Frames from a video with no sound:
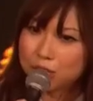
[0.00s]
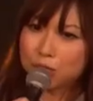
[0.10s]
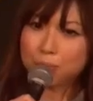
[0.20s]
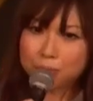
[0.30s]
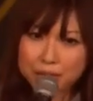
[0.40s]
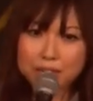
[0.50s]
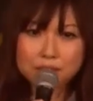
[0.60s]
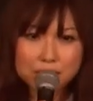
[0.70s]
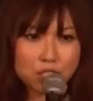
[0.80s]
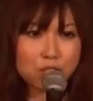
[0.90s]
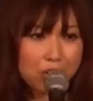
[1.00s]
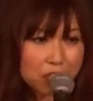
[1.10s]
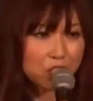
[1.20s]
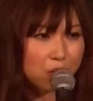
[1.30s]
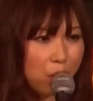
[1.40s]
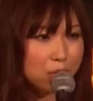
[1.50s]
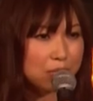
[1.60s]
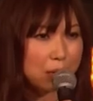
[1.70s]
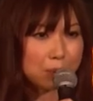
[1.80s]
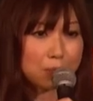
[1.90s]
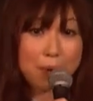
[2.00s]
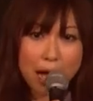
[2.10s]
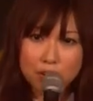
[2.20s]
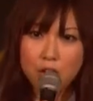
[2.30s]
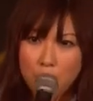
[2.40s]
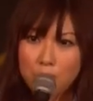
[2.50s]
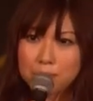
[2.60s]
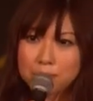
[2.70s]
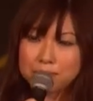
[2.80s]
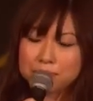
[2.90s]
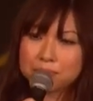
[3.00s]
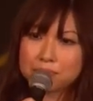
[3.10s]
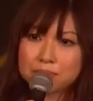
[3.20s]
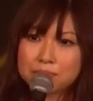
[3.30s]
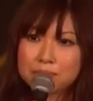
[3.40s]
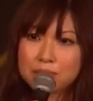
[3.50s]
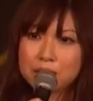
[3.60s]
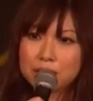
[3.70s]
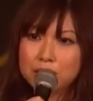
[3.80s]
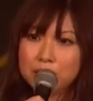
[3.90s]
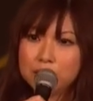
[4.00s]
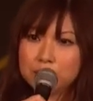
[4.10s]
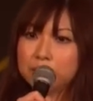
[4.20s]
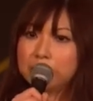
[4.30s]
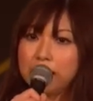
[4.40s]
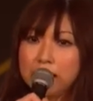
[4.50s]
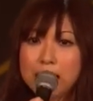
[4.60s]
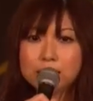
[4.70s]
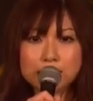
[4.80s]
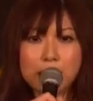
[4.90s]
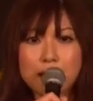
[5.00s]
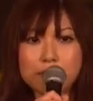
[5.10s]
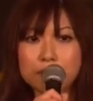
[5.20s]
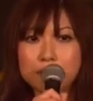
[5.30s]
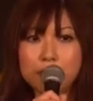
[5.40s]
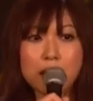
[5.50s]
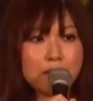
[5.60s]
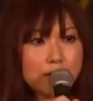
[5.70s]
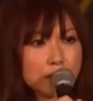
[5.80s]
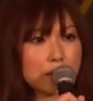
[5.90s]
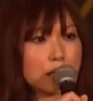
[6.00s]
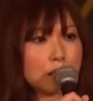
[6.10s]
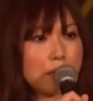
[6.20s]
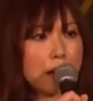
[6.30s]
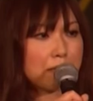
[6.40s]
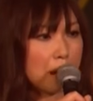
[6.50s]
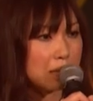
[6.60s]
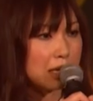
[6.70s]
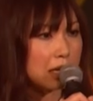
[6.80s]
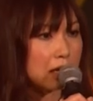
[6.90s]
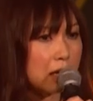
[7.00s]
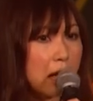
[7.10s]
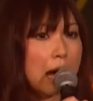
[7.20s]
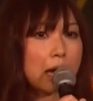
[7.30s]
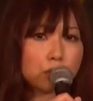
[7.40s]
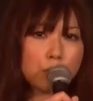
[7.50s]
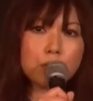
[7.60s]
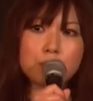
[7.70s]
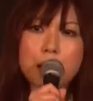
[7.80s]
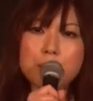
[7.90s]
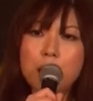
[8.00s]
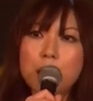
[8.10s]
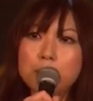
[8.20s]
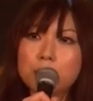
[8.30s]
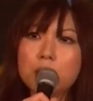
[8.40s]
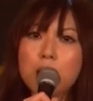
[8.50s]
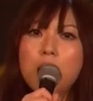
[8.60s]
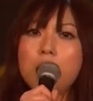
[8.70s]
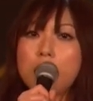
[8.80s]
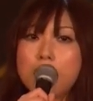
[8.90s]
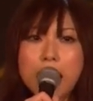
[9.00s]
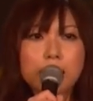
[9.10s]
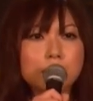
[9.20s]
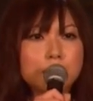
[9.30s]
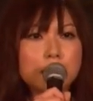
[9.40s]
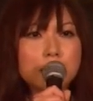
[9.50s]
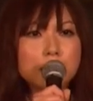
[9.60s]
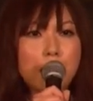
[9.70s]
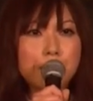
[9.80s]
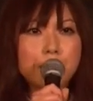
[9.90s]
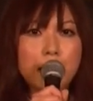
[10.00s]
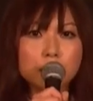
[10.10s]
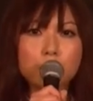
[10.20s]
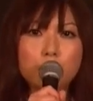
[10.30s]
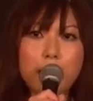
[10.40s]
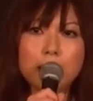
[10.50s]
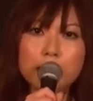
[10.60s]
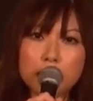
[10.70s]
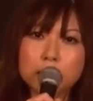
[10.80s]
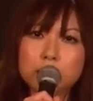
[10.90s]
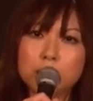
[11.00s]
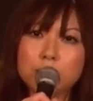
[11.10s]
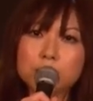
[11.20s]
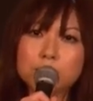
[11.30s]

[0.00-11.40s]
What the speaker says: to bring this ish concept back home. So the last time when I visited my family, I told my mom, let's meet up at one-ish.